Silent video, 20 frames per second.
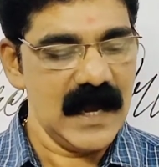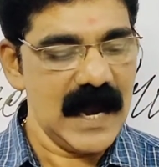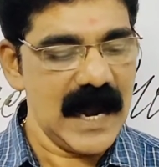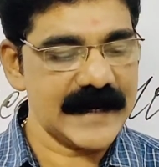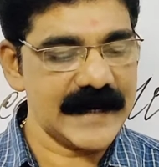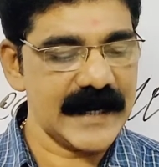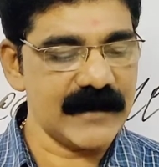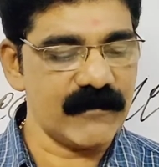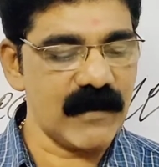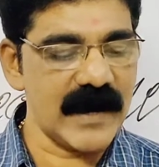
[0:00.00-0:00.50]

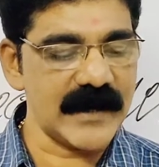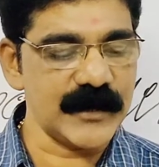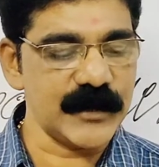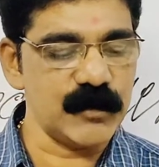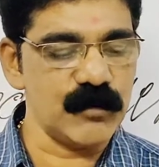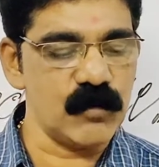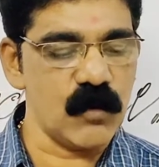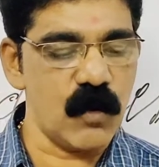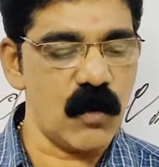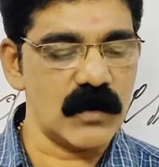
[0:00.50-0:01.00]
And I want
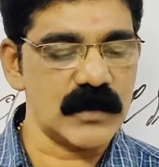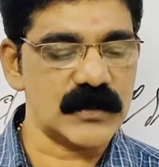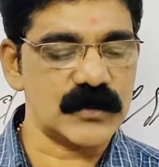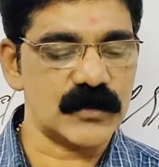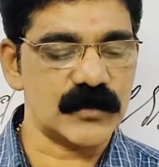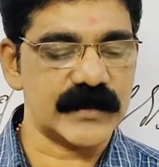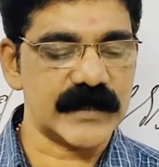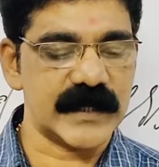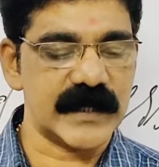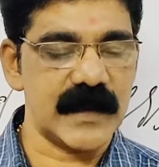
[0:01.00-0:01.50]
you all
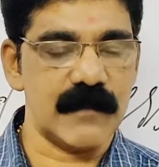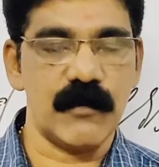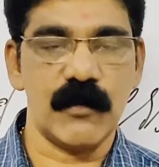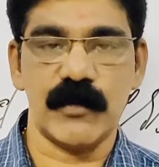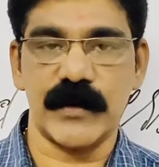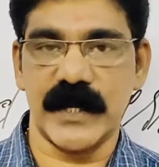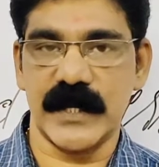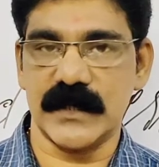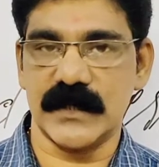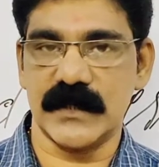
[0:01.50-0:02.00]
to think
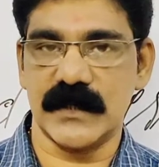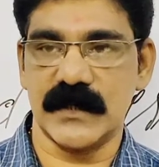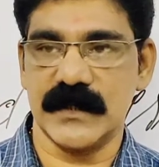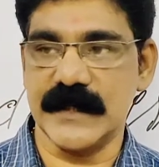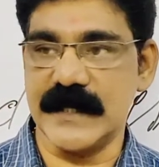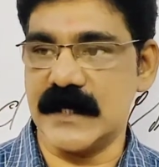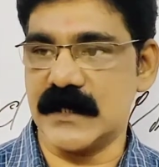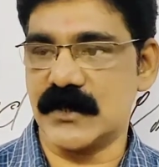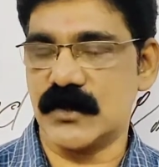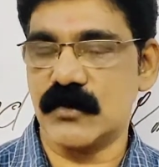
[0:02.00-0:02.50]
about it.
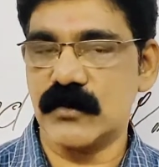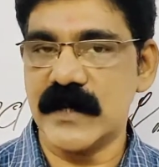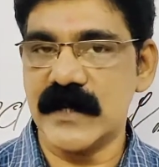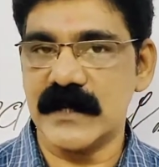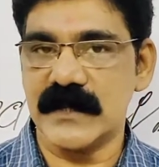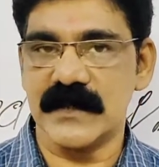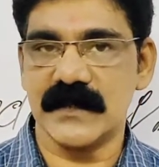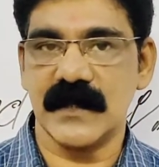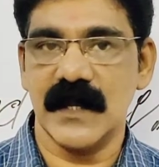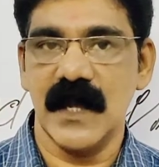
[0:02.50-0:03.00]
Dear
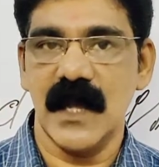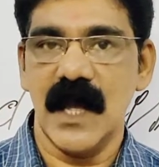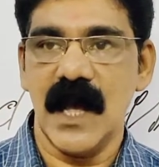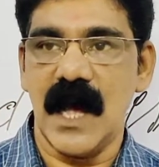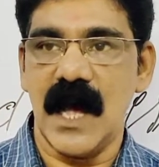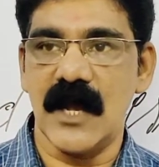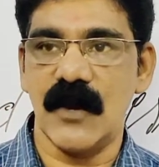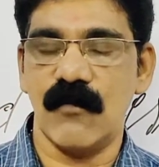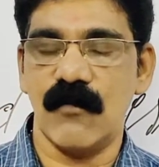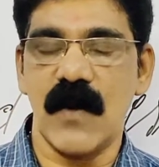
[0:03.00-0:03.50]
students,
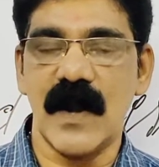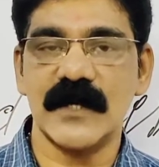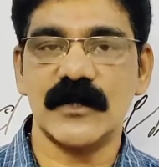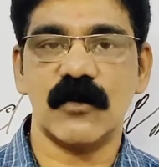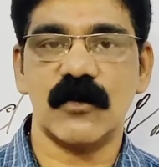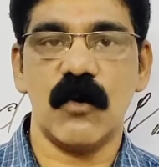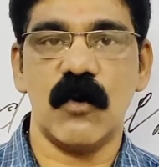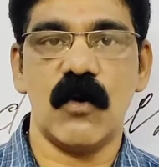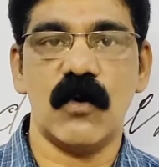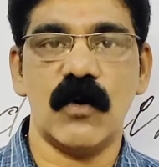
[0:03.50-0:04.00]
I want
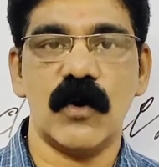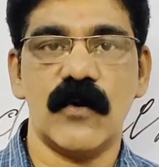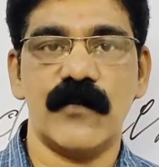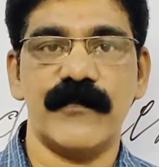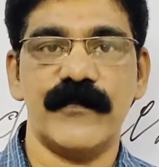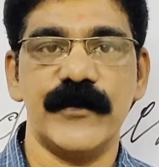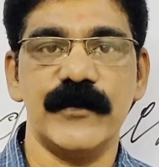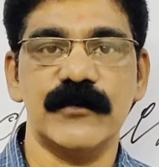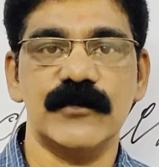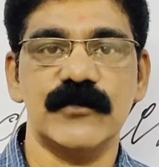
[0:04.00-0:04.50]
all
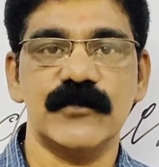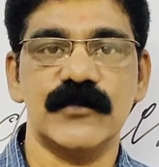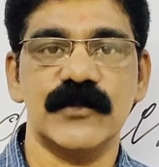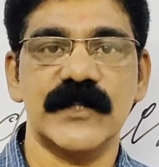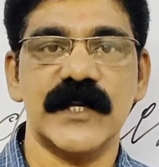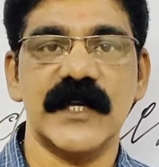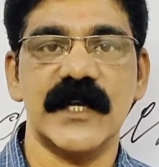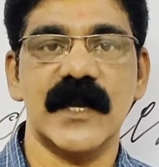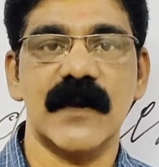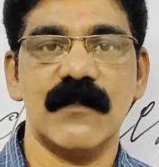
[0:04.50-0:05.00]
of you to
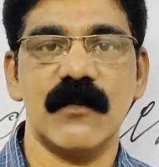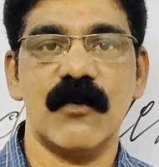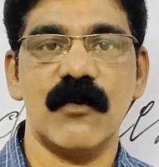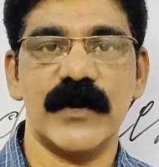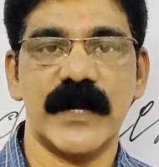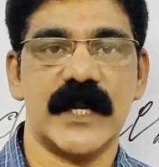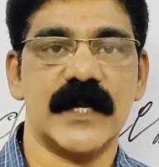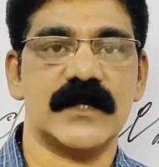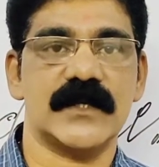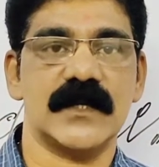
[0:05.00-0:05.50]
think
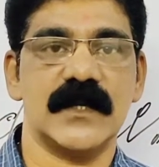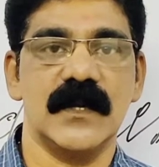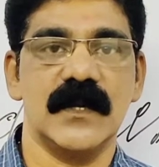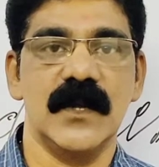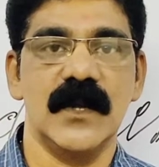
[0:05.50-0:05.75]
about it.